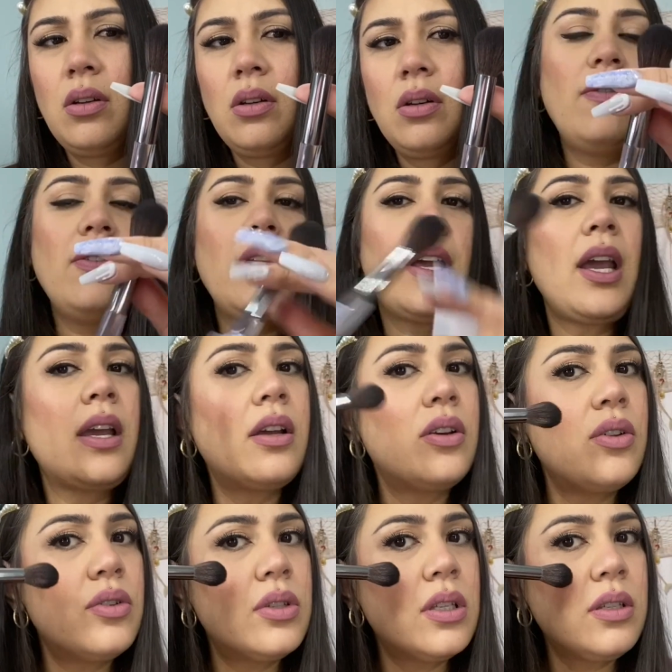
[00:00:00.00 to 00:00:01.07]
feel like I could
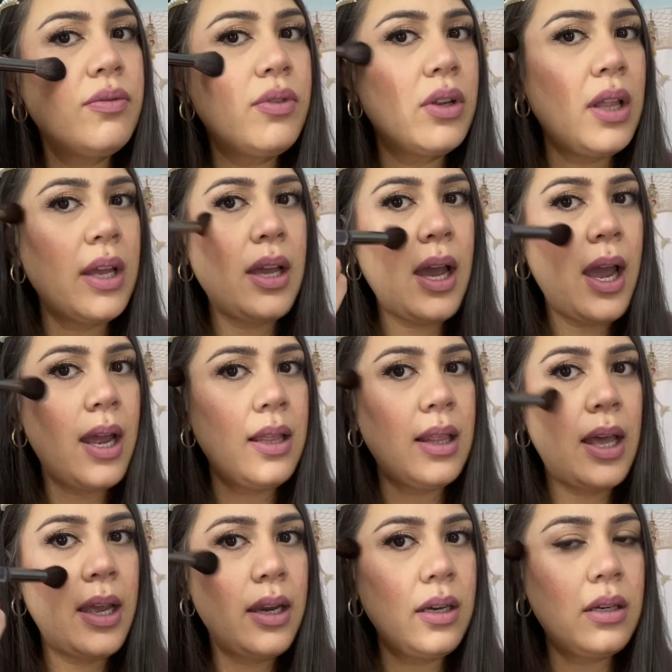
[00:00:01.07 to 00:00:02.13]
use this for like highlight.